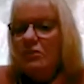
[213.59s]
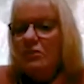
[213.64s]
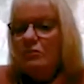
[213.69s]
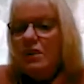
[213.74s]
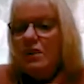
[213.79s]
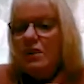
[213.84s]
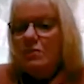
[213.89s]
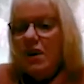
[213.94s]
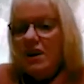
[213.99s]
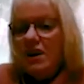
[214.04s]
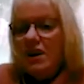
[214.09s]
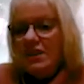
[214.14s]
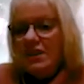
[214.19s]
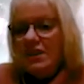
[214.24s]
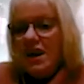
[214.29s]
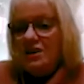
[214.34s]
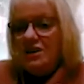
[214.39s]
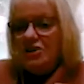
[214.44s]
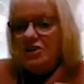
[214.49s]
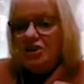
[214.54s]
We want to
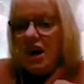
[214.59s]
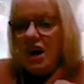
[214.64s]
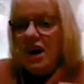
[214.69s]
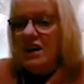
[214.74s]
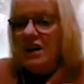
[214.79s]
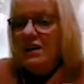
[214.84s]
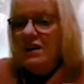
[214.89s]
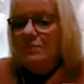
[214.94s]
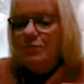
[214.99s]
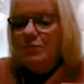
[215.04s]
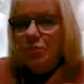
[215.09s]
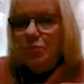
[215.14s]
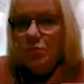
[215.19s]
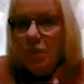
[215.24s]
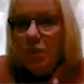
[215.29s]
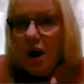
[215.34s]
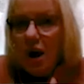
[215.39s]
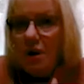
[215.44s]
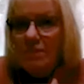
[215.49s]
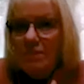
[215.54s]
catch any
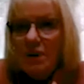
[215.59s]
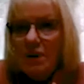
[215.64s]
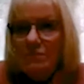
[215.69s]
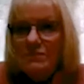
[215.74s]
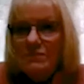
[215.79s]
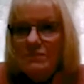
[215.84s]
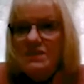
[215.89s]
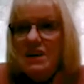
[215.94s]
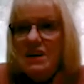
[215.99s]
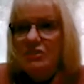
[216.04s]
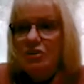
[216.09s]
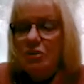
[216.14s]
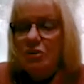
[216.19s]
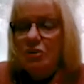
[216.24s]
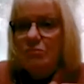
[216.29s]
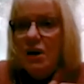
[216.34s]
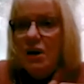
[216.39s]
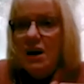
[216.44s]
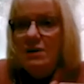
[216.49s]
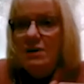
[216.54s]
problems that there
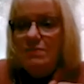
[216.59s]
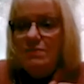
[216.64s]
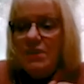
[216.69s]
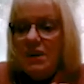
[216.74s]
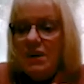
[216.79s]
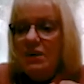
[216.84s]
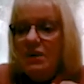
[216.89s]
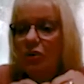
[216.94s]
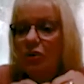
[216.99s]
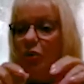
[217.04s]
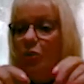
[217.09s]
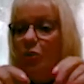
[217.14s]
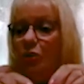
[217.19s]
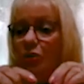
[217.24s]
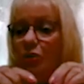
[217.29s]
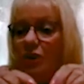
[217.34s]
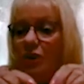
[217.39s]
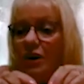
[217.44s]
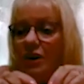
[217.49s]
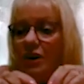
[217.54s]
might be
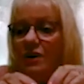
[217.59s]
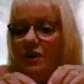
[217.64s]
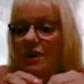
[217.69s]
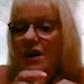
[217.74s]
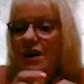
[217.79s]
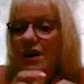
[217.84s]
early,